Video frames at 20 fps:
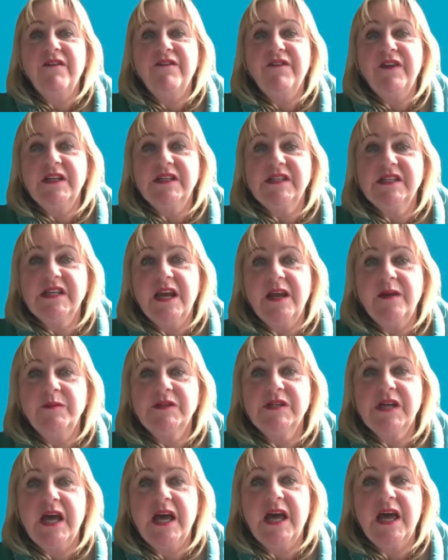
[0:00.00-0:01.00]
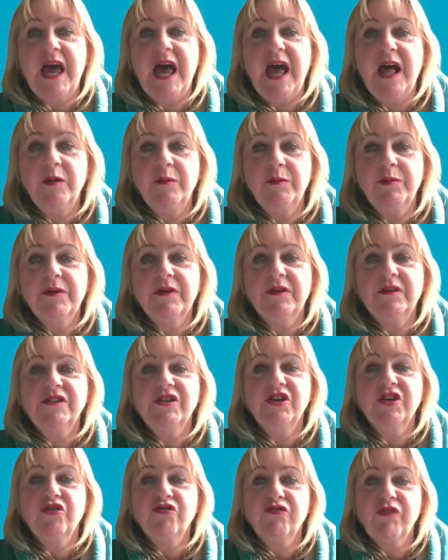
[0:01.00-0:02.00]
for your team to help
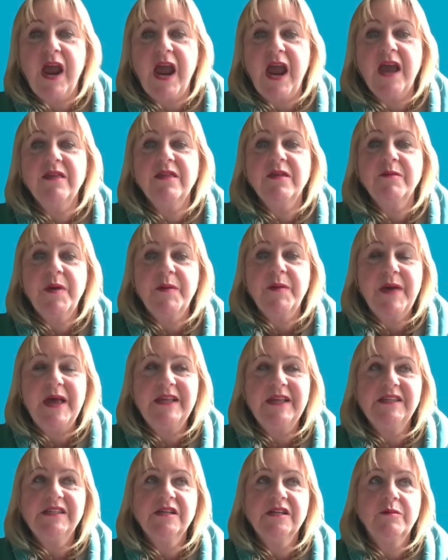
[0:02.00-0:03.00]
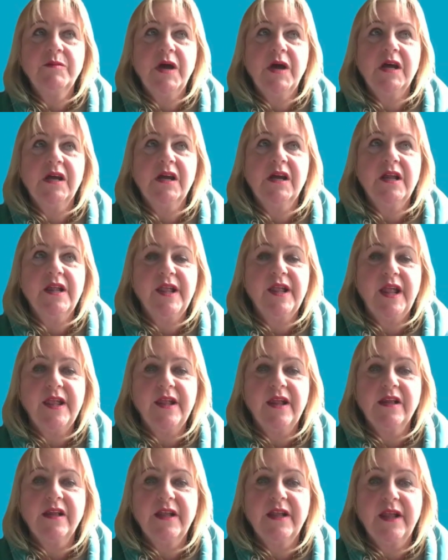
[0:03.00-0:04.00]
to create the momentum and
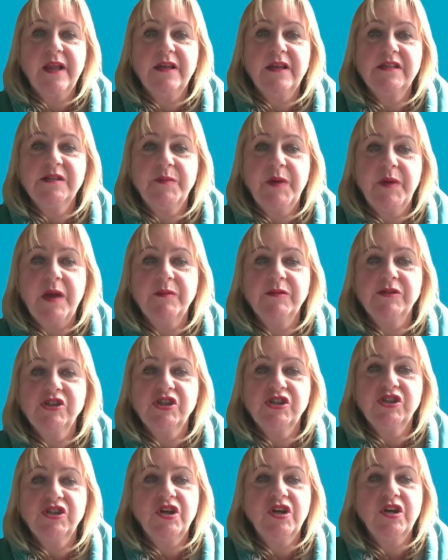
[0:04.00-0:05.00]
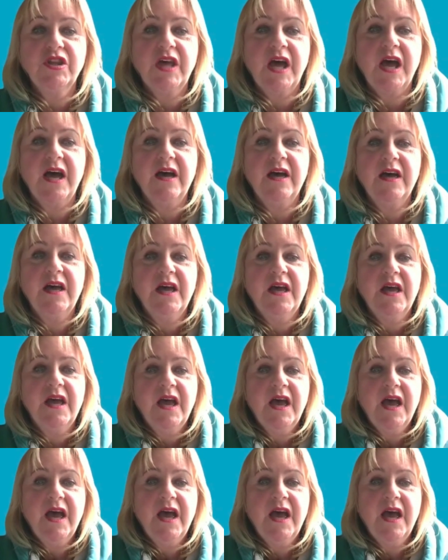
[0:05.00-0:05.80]
consistency to be able to do that.